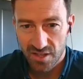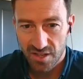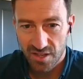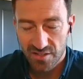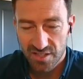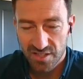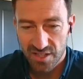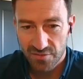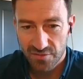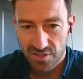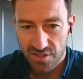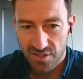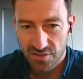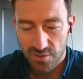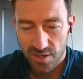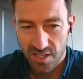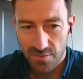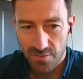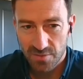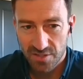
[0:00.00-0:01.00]
70 to
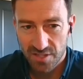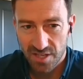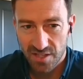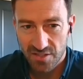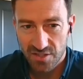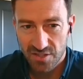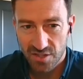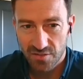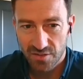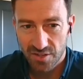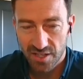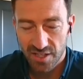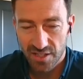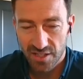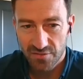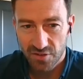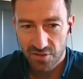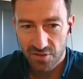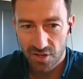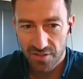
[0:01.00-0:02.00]
80% over the
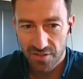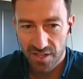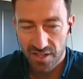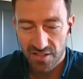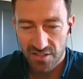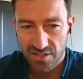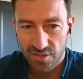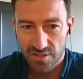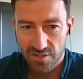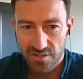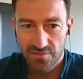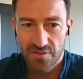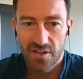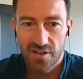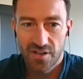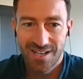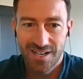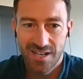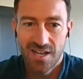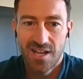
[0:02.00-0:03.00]
next 5 years. So it's a
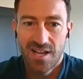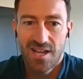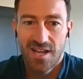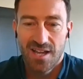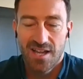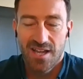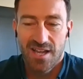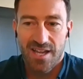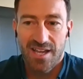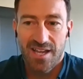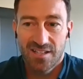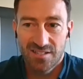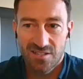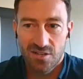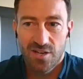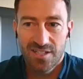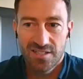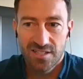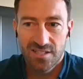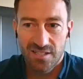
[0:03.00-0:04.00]
very
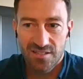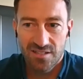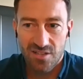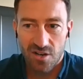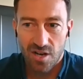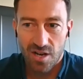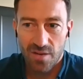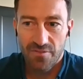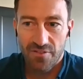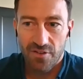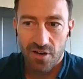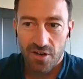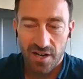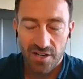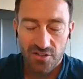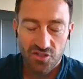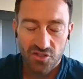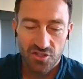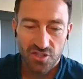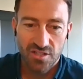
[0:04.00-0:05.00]
exciting time for
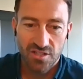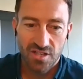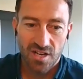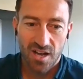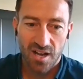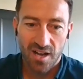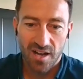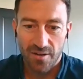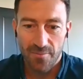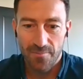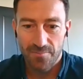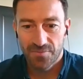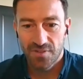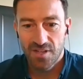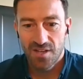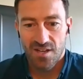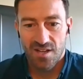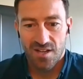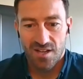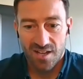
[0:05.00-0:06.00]
hydrogen.
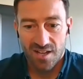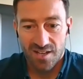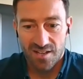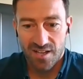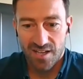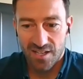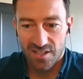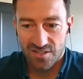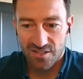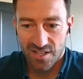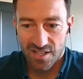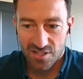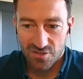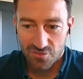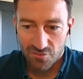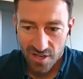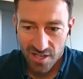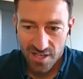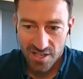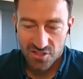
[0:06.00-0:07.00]
It's
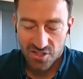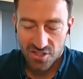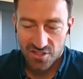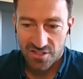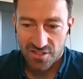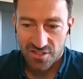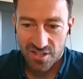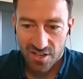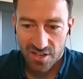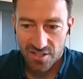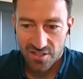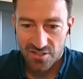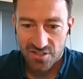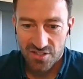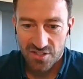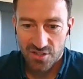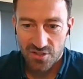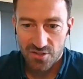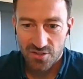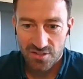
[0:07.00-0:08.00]
really just started
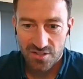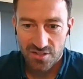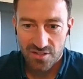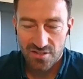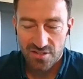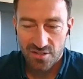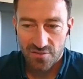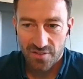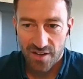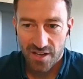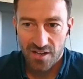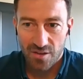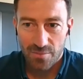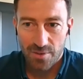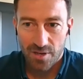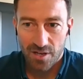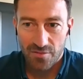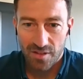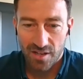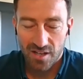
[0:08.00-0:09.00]
to
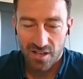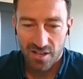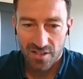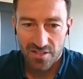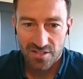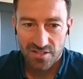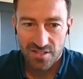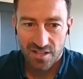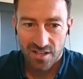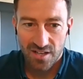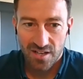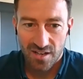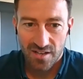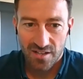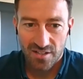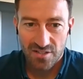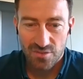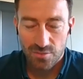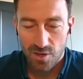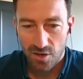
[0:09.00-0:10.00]
develop over the last
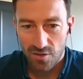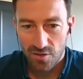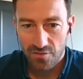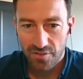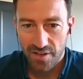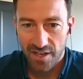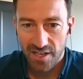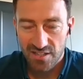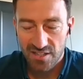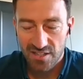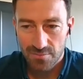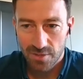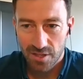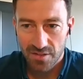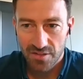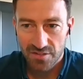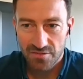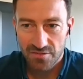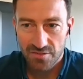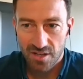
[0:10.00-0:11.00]
12, 18
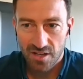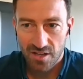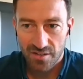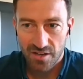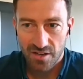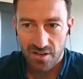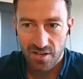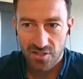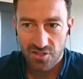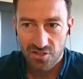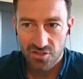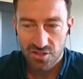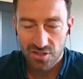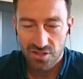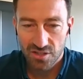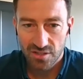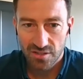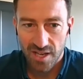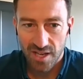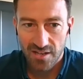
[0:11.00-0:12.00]
months. The
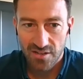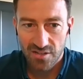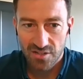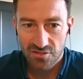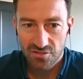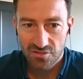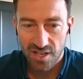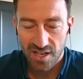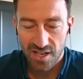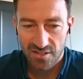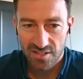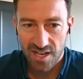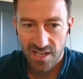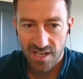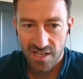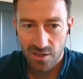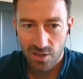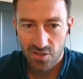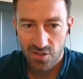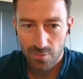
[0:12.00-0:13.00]
hydrogen industry has
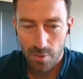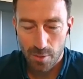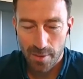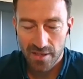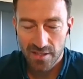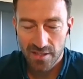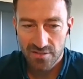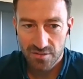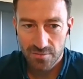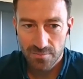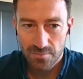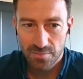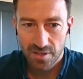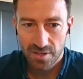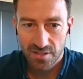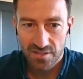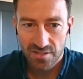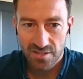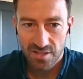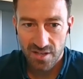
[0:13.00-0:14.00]
gained a lot of momentum,
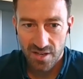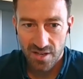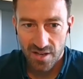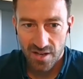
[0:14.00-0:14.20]
but